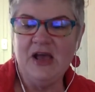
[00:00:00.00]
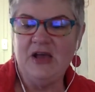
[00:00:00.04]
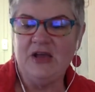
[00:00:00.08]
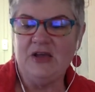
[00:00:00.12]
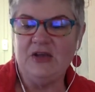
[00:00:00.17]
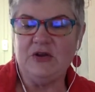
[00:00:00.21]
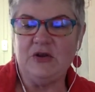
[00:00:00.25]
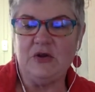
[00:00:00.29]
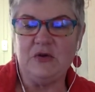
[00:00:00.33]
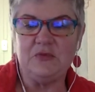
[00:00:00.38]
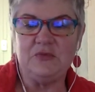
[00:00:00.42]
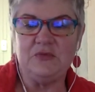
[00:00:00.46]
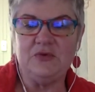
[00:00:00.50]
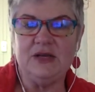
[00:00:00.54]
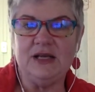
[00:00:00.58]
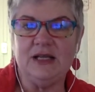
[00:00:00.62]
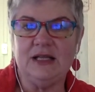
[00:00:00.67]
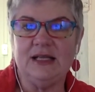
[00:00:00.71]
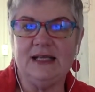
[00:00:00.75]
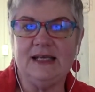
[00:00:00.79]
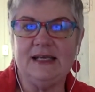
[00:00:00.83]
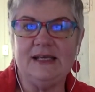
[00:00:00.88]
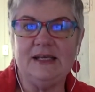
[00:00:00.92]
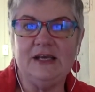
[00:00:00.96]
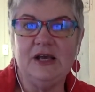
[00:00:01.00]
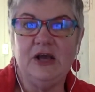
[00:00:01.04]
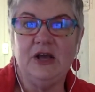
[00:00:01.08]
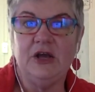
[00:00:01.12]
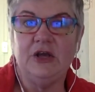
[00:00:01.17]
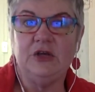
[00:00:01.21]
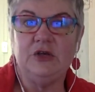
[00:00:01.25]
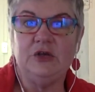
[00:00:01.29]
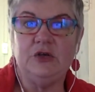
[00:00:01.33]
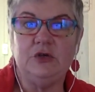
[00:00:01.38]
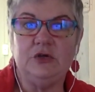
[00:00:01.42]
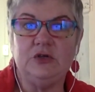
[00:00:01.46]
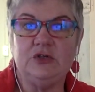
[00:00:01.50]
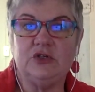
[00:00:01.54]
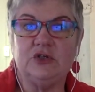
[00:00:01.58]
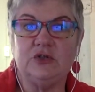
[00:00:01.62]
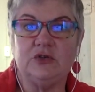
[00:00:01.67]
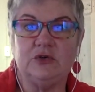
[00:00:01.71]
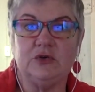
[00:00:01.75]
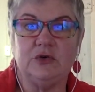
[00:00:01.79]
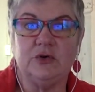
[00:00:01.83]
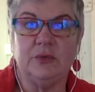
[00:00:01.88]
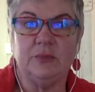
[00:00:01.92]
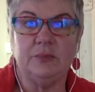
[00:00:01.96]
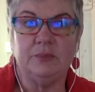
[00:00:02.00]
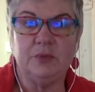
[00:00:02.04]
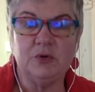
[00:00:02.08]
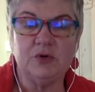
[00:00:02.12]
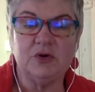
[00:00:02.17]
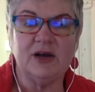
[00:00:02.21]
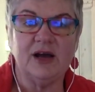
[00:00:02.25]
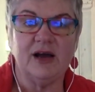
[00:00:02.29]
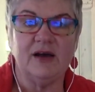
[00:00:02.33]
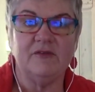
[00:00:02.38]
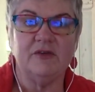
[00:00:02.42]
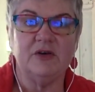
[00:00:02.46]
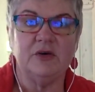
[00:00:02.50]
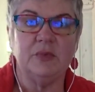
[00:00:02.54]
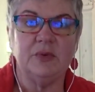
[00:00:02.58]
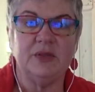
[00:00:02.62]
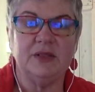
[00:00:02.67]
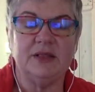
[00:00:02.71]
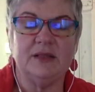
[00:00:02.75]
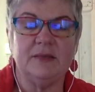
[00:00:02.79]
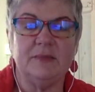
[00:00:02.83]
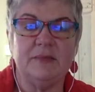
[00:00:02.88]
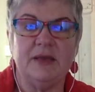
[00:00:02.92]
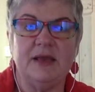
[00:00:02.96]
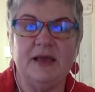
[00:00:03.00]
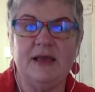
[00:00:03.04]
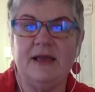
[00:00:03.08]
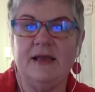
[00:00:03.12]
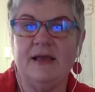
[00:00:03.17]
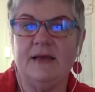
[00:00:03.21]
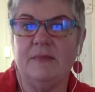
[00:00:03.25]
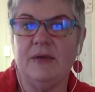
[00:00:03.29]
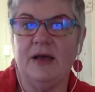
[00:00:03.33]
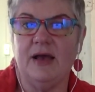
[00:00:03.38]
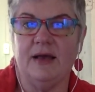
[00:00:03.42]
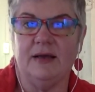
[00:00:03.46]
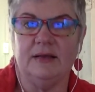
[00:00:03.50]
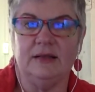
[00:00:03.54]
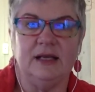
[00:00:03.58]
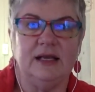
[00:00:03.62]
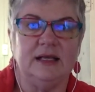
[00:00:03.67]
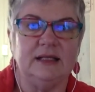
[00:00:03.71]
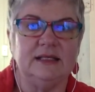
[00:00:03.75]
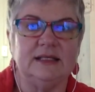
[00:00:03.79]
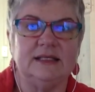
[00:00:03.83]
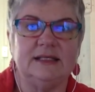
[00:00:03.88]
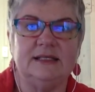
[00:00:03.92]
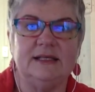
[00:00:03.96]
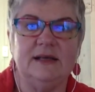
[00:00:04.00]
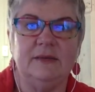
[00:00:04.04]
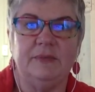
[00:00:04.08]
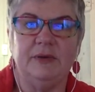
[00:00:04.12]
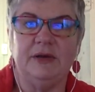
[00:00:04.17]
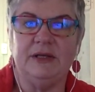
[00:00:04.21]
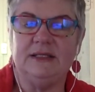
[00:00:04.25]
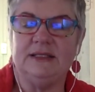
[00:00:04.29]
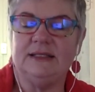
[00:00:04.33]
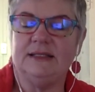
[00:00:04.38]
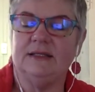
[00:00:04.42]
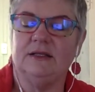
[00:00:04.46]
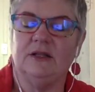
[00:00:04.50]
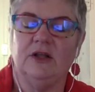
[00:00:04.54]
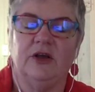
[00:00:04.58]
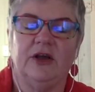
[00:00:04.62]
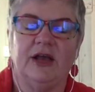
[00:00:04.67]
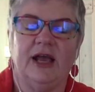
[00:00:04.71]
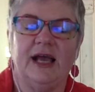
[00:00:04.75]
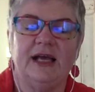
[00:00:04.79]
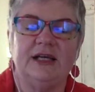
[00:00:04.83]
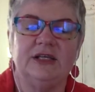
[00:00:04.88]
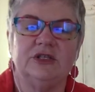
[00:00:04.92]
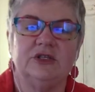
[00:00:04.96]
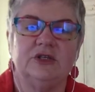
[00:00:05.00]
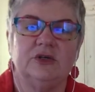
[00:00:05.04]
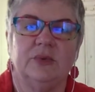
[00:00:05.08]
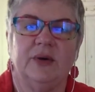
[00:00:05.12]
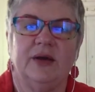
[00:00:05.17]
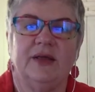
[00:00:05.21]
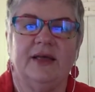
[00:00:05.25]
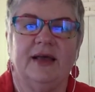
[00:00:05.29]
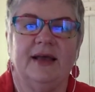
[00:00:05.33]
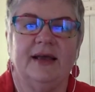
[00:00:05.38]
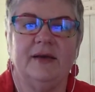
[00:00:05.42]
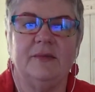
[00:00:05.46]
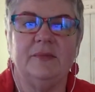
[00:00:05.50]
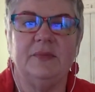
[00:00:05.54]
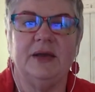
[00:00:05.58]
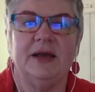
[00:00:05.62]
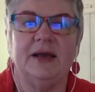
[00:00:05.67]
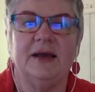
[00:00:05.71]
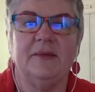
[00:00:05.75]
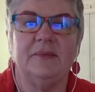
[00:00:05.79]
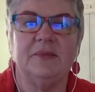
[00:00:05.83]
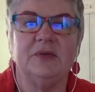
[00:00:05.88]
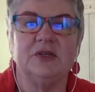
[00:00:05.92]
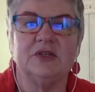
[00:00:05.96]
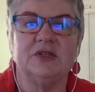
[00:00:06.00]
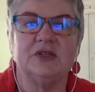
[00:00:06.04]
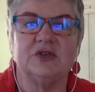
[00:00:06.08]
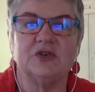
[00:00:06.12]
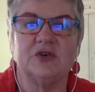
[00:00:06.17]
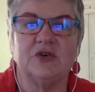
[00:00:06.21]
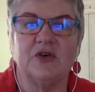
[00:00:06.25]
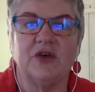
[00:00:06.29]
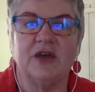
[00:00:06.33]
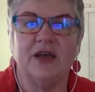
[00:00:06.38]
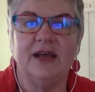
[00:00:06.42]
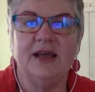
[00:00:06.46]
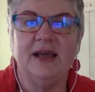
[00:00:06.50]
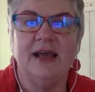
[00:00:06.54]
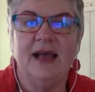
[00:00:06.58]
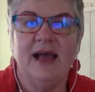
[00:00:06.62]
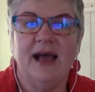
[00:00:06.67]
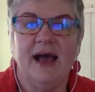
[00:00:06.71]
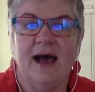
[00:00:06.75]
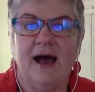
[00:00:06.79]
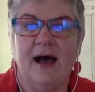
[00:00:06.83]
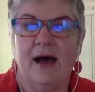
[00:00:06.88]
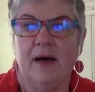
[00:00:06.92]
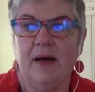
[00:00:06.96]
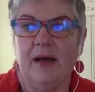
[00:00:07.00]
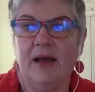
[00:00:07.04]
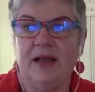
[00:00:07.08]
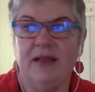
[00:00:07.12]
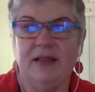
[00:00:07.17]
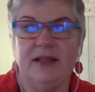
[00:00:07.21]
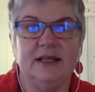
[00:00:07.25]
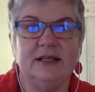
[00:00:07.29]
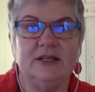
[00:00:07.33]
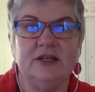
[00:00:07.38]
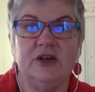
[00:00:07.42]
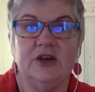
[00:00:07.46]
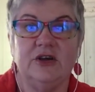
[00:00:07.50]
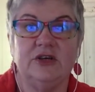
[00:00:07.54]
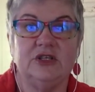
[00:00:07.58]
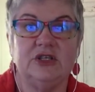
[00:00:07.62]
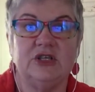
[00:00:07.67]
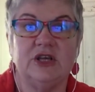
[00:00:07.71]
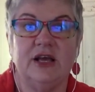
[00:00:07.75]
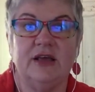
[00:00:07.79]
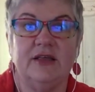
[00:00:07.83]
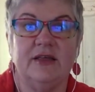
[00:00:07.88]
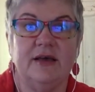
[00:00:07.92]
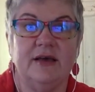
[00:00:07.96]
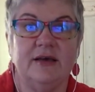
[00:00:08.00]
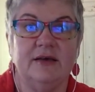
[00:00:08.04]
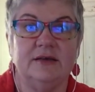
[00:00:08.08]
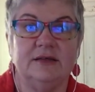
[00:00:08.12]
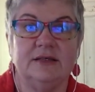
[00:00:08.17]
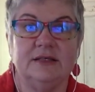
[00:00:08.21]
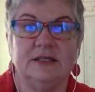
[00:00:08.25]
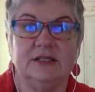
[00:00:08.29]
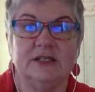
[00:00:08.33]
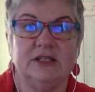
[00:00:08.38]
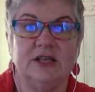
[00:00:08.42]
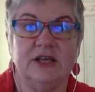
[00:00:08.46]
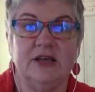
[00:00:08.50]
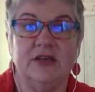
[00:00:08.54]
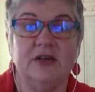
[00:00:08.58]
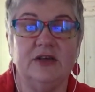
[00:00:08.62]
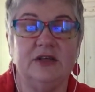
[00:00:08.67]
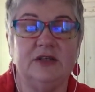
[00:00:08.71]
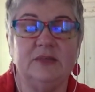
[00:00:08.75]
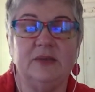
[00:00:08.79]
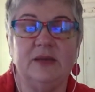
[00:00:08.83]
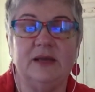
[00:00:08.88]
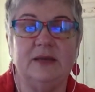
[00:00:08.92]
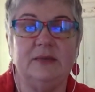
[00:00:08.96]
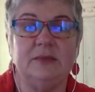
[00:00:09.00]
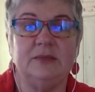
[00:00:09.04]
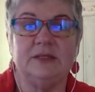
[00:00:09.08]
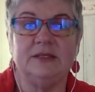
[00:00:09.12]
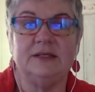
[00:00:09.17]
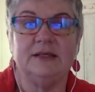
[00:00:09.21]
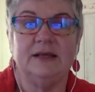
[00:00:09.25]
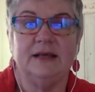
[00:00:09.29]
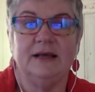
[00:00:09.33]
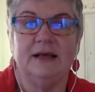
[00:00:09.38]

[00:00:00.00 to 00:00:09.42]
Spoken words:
Really use your book cover with the meme and the snippets and location to where they can pick up your story. And then, share those memes.